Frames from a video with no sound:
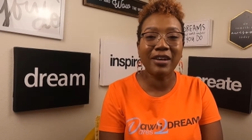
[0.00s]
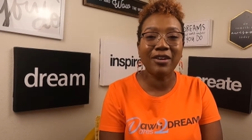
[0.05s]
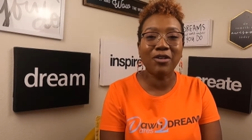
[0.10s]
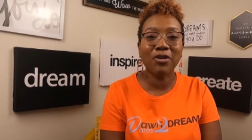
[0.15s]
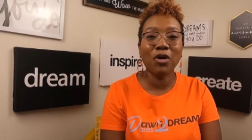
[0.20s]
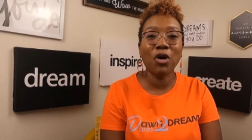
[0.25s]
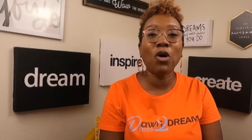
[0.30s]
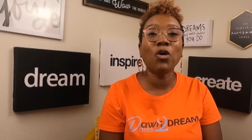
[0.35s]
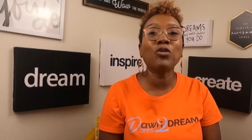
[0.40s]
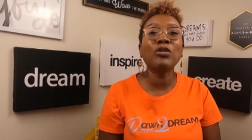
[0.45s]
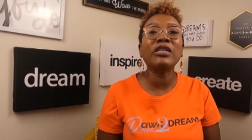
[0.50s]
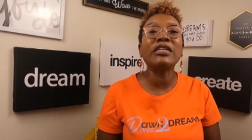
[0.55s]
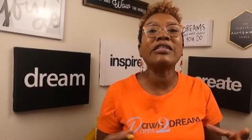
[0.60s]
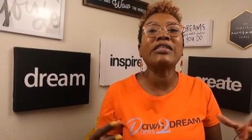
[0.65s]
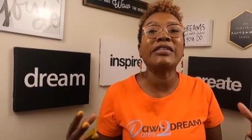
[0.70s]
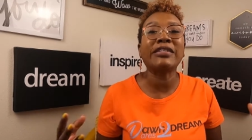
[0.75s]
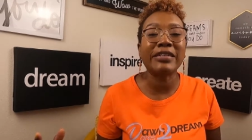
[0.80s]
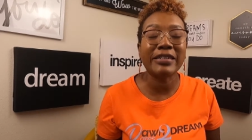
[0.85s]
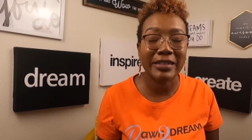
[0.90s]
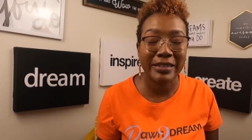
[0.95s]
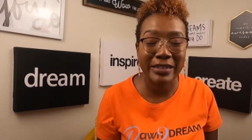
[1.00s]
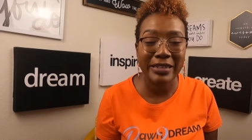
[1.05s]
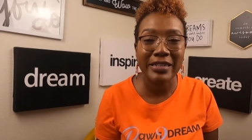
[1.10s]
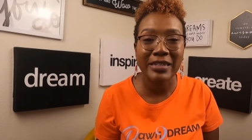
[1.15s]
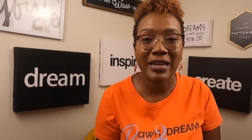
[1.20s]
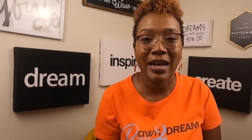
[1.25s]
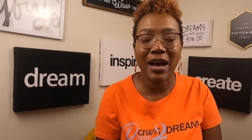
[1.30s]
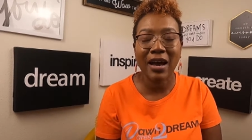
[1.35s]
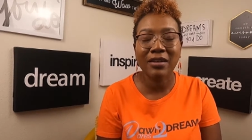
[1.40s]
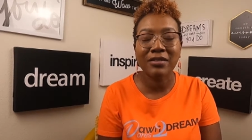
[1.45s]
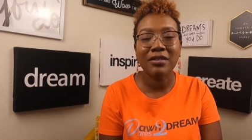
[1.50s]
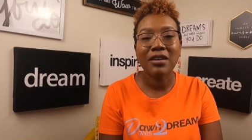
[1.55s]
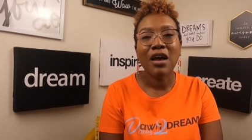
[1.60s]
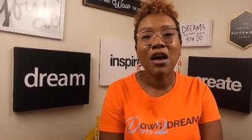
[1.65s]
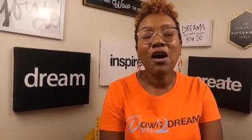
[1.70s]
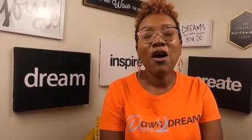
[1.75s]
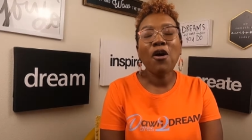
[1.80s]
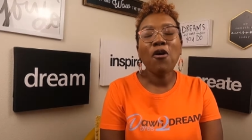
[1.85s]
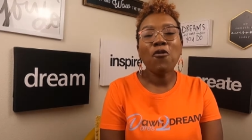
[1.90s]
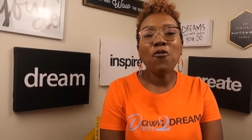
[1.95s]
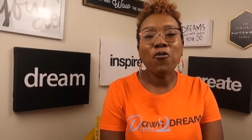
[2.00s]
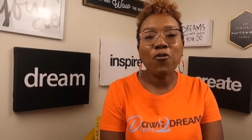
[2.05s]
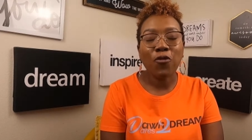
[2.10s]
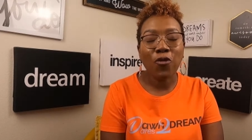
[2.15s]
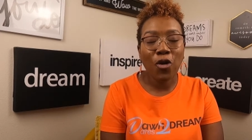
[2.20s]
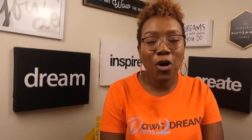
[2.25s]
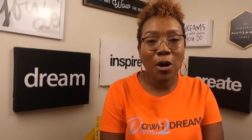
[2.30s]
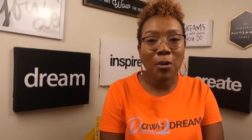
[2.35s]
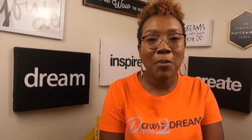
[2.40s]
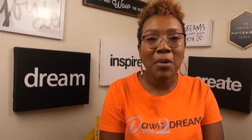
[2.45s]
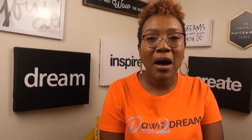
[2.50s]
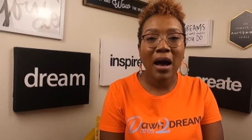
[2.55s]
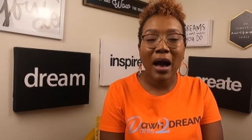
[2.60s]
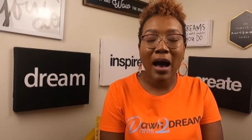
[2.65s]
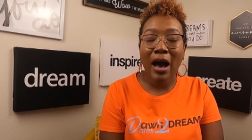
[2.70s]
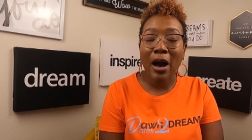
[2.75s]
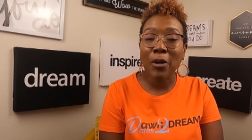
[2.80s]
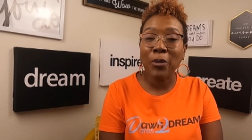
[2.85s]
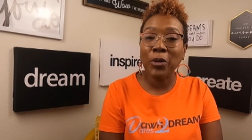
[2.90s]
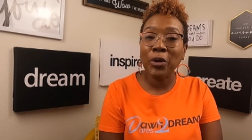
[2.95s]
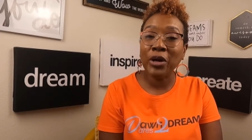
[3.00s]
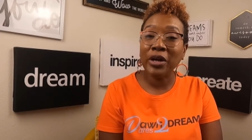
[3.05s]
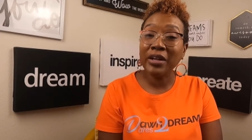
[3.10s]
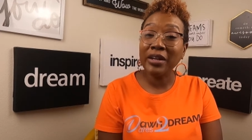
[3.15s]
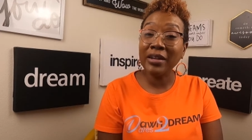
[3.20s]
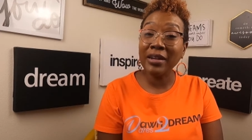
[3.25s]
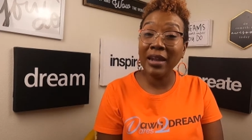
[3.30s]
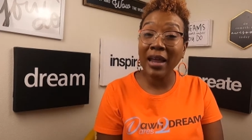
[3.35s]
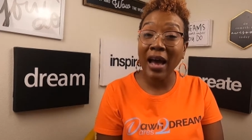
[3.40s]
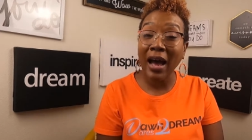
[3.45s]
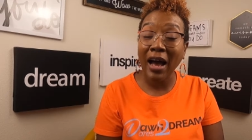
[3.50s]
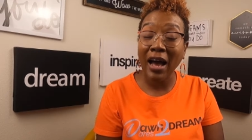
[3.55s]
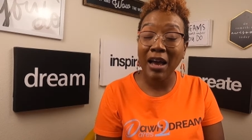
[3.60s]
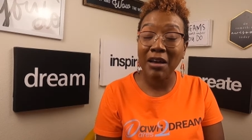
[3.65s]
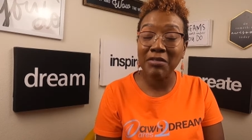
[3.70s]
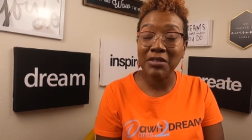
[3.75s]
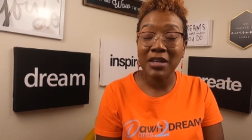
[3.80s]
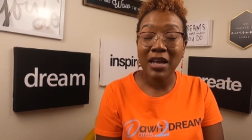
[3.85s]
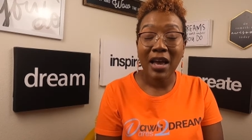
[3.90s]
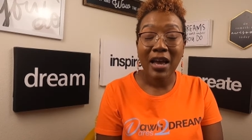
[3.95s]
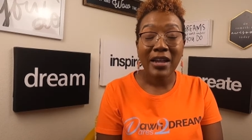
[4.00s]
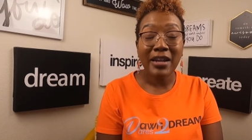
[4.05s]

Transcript: or holistic detox from our lives.